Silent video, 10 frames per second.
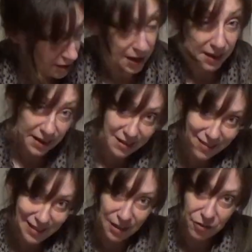and then
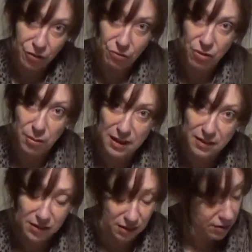slash through
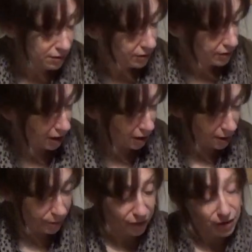it
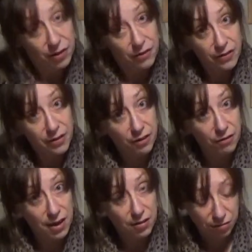so that you can see the
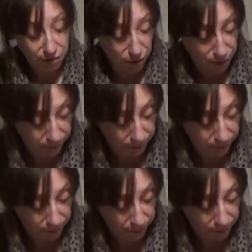grey through.